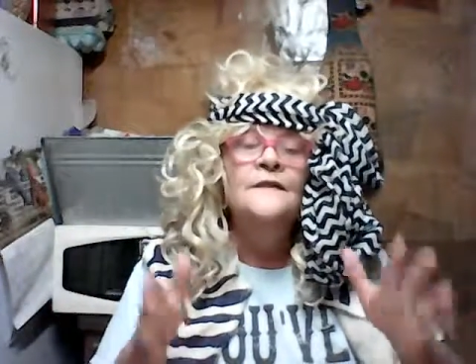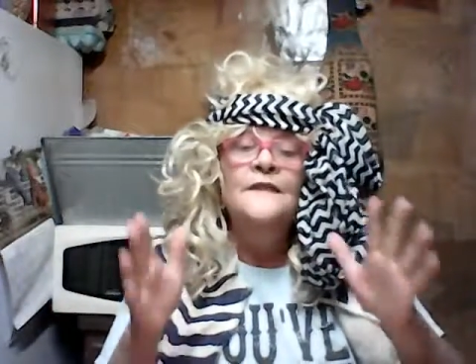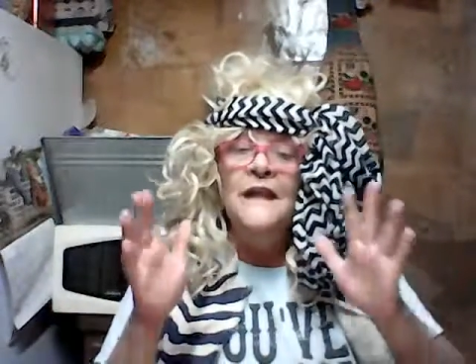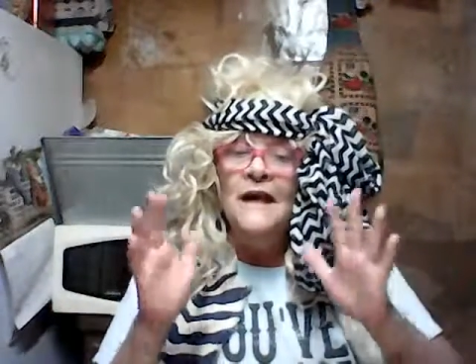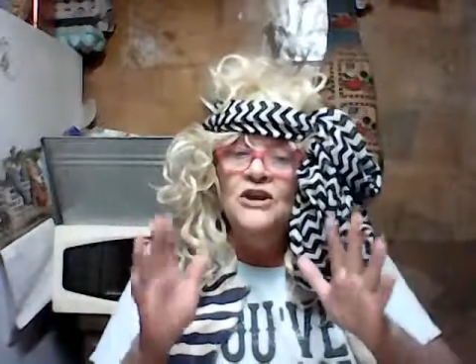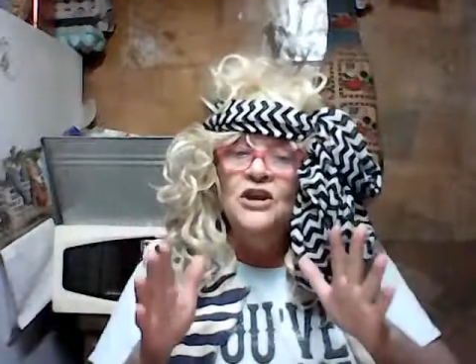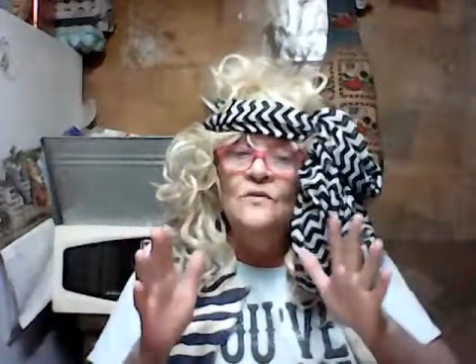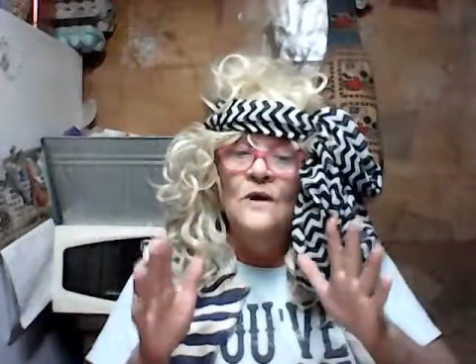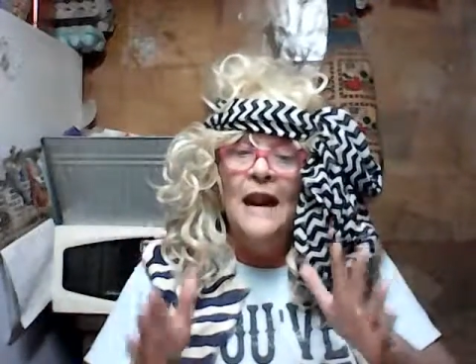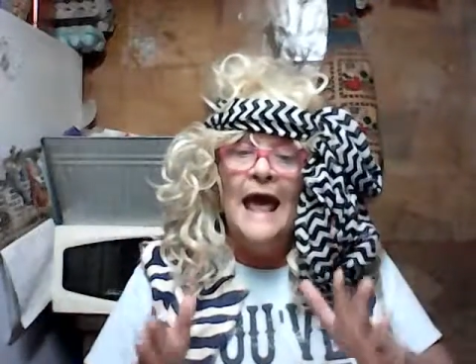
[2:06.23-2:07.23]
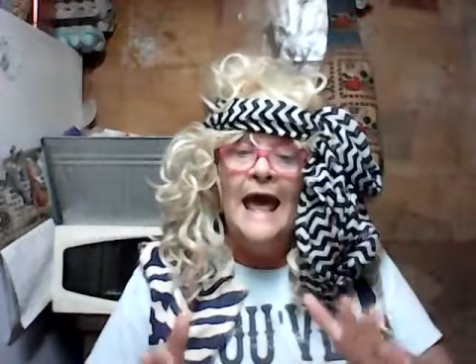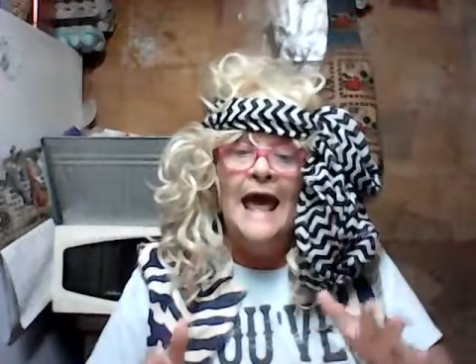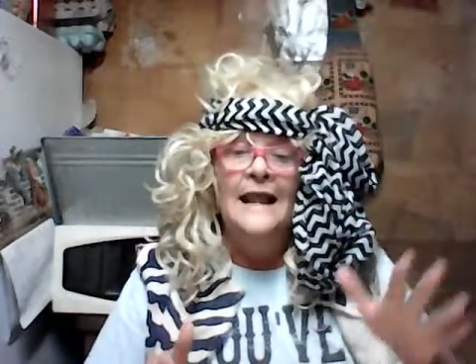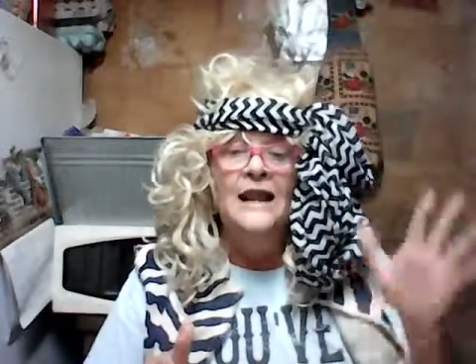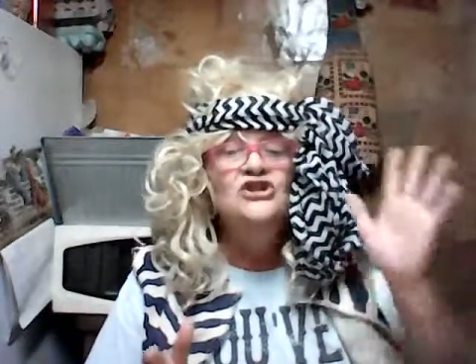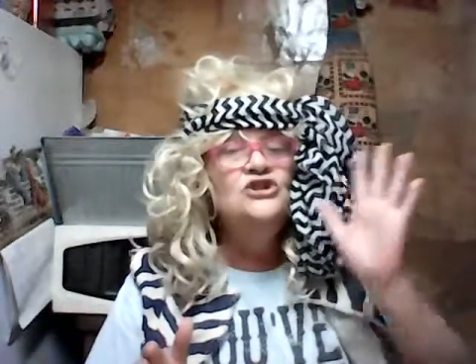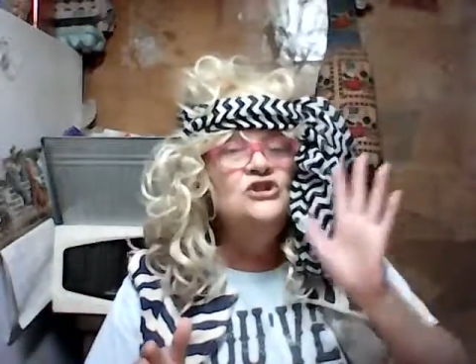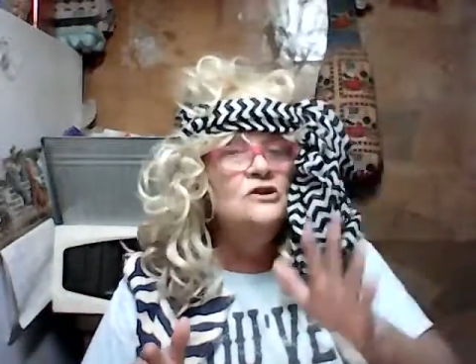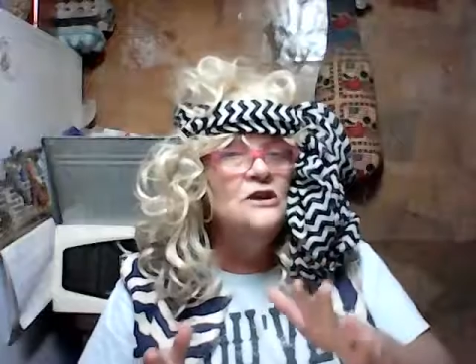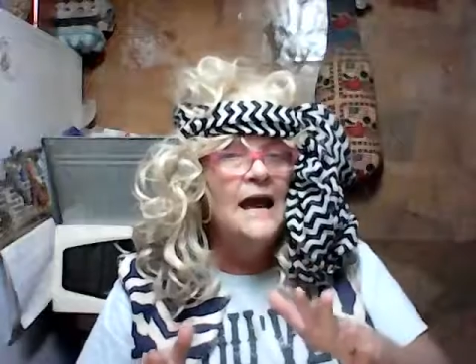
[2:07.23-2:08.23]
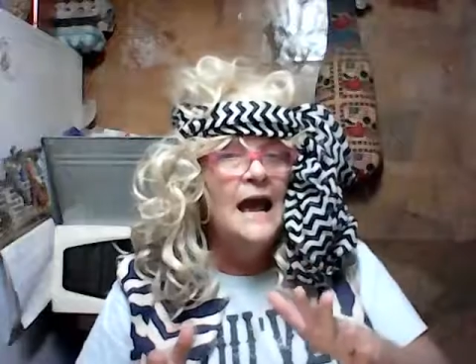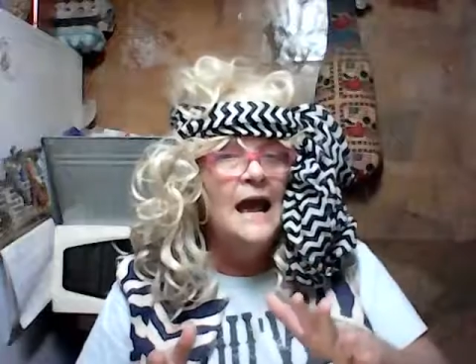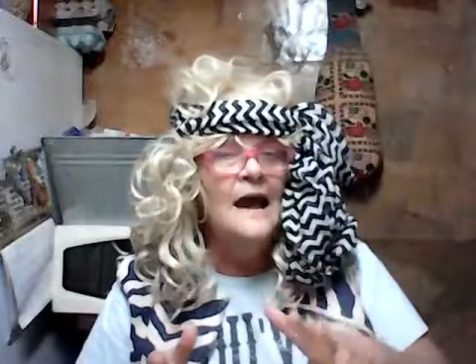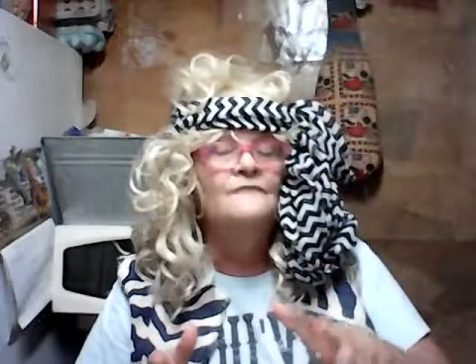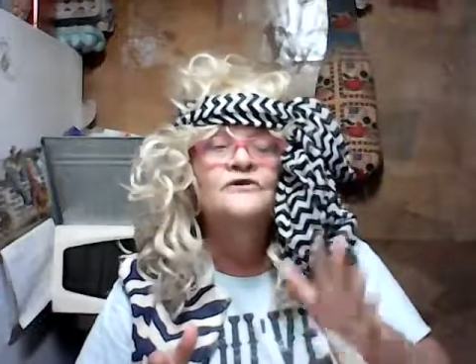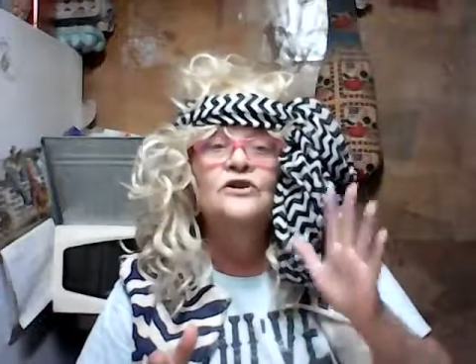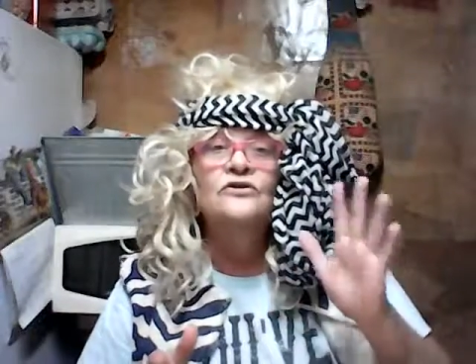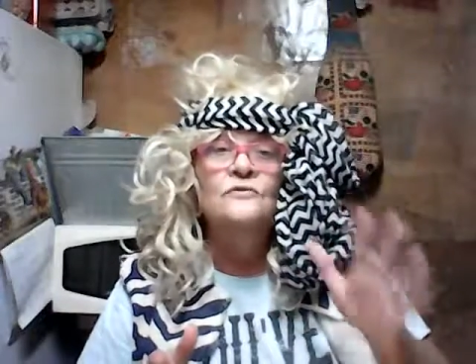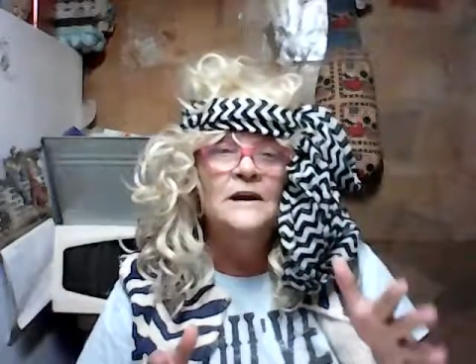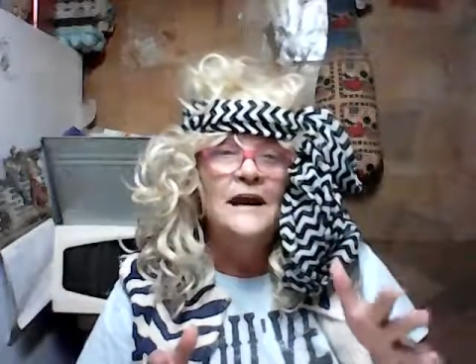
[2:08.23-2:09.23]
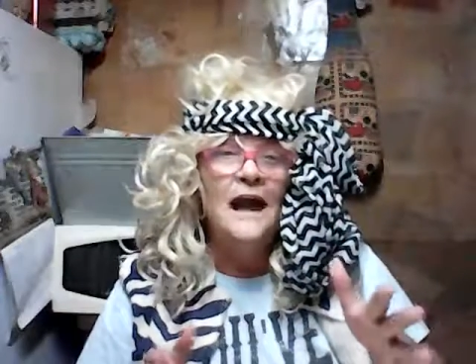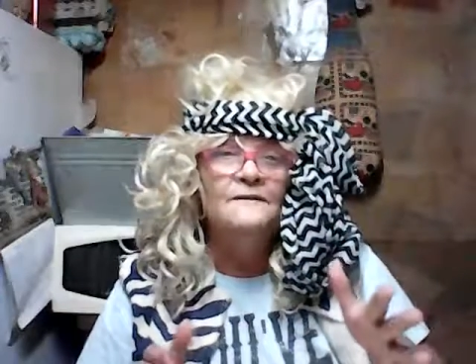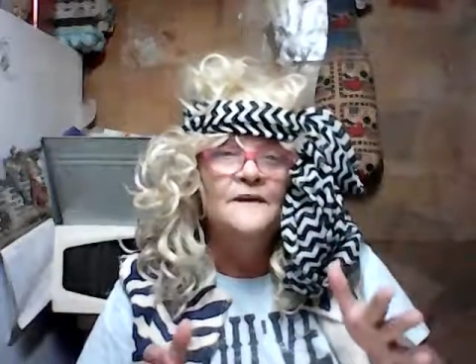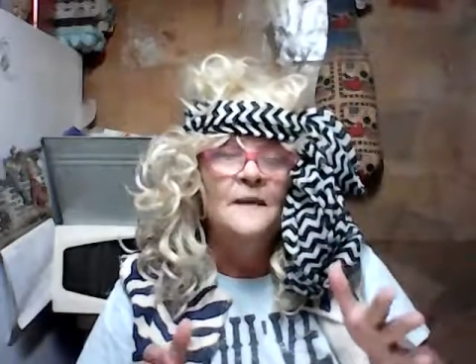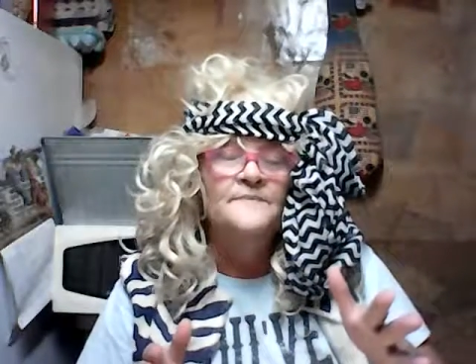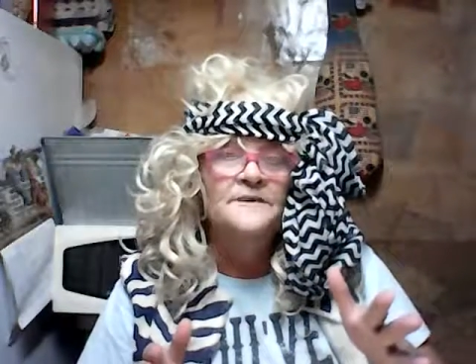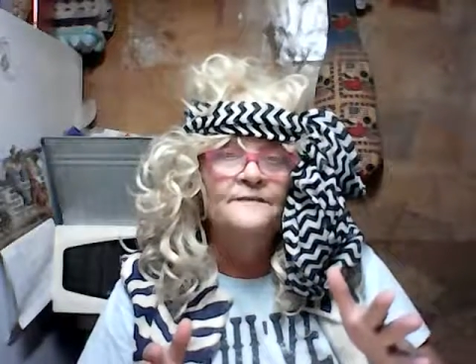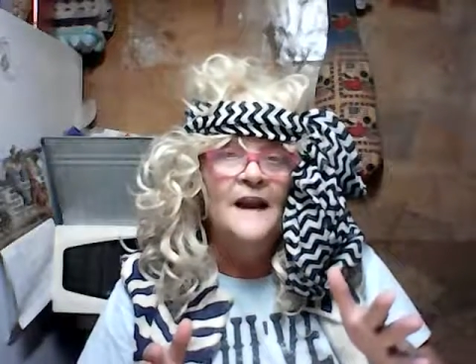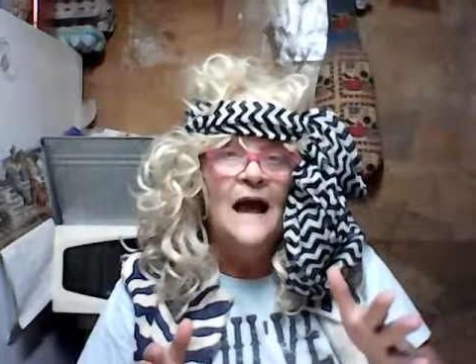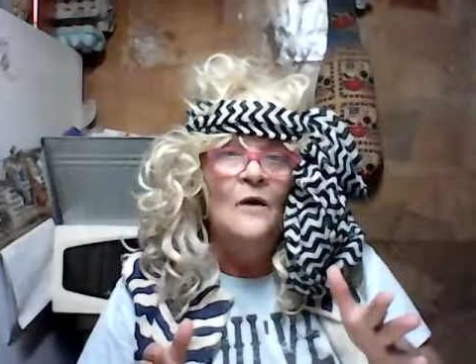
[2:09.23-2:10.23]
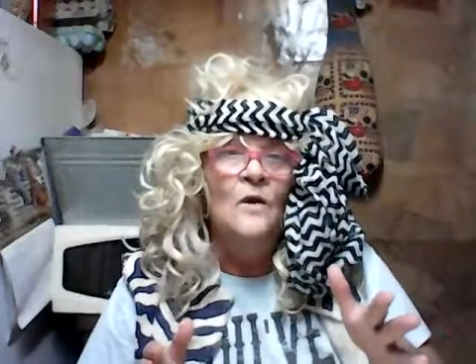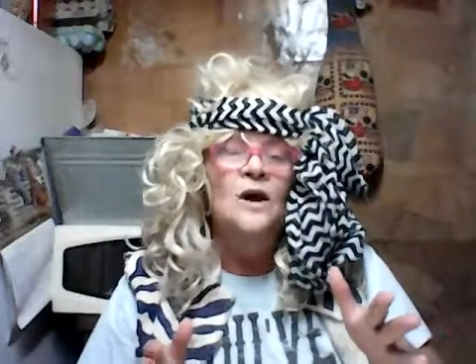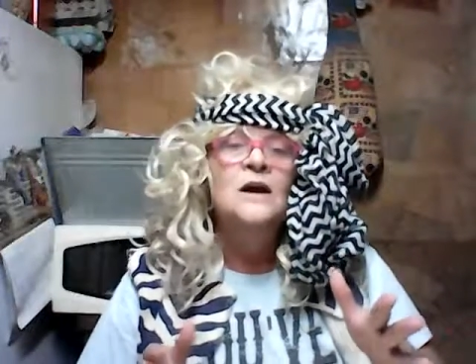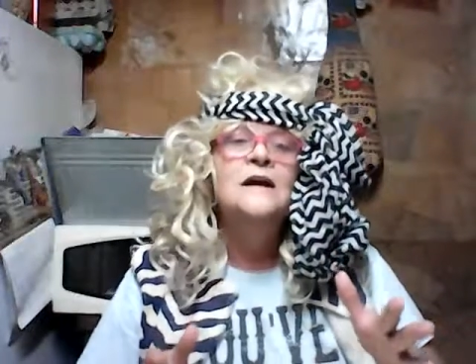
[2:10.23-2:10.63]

then you will add 2.5 to 3.5 cups of flour.